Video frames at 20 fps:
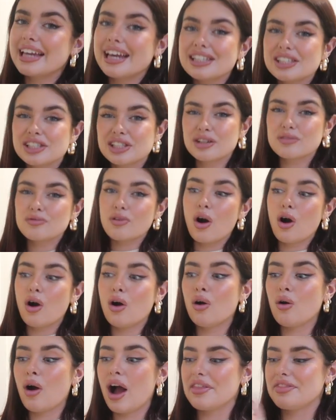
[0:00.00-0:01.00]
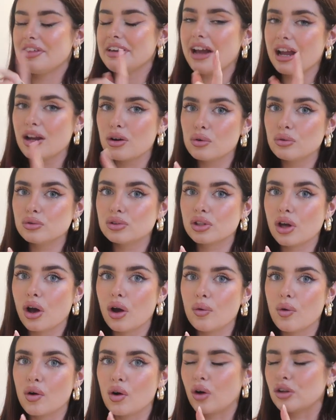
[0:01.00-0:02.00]
Kitchen roll. I think I
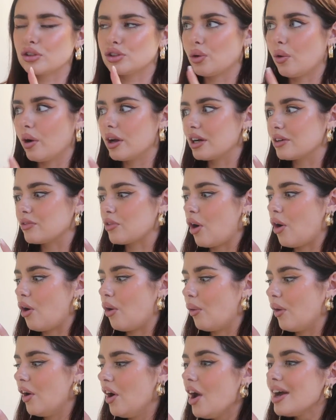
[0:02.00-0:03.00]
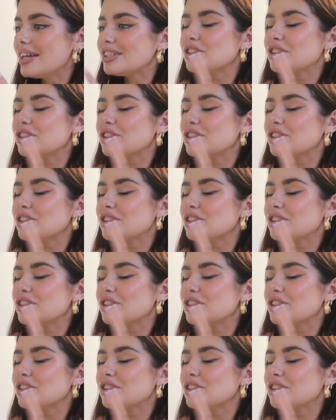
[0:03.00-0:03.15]
also got toilet roll.